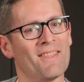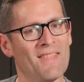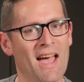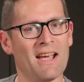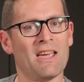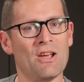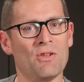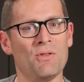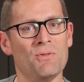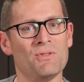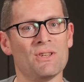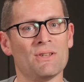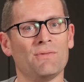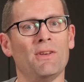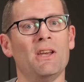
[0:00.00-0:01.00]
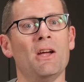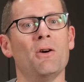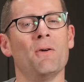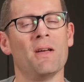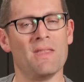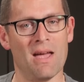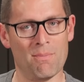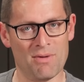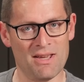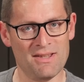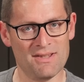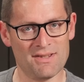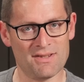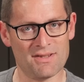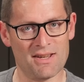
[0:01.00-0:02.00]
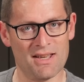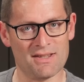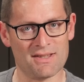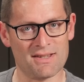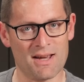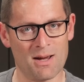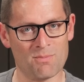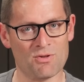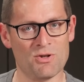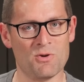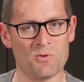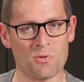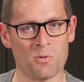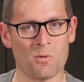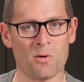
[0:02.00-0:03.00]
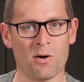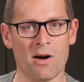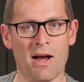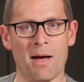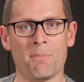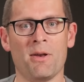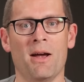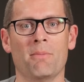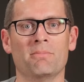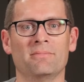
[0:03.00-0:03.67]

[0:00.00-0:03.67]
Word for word: That concludes this video, and that means it's time to wrap it up.